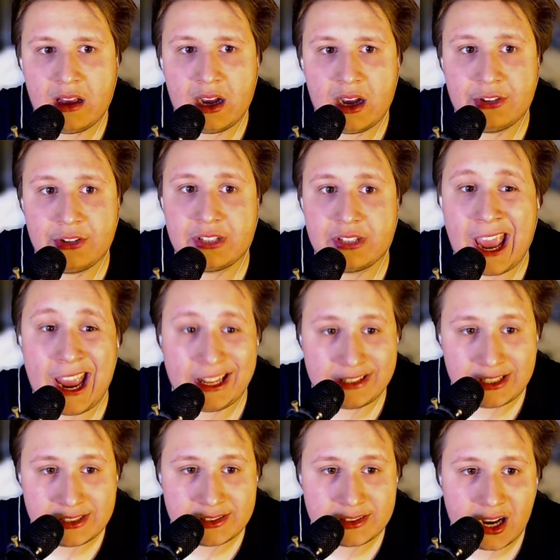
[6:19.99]
I don't hate
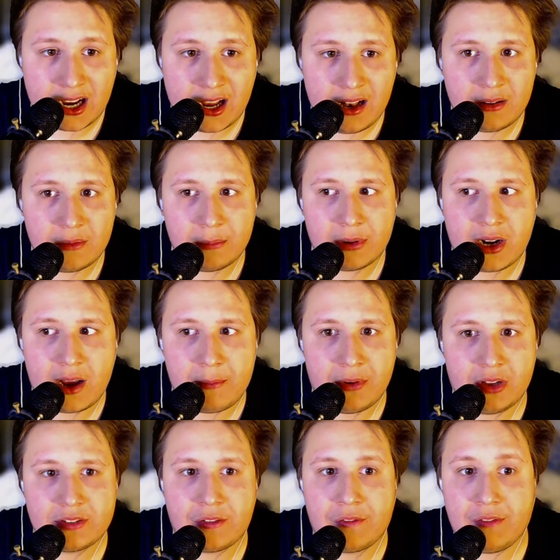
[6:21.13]
his style, but I'm
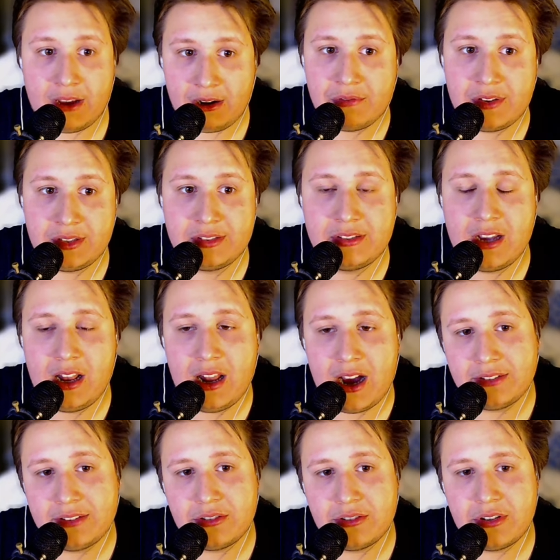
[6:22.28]
not a fan of his style
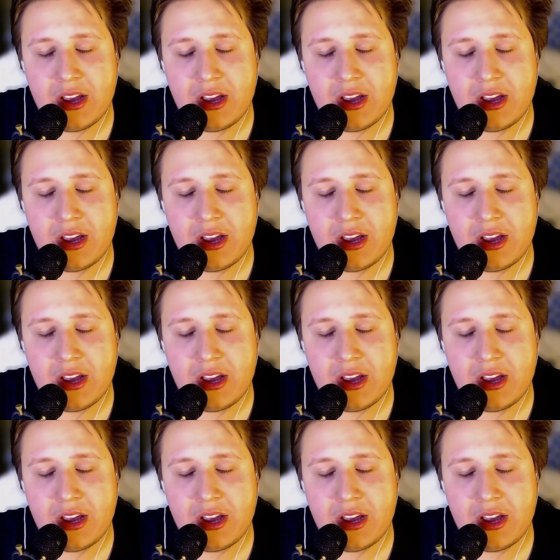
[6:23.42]
either.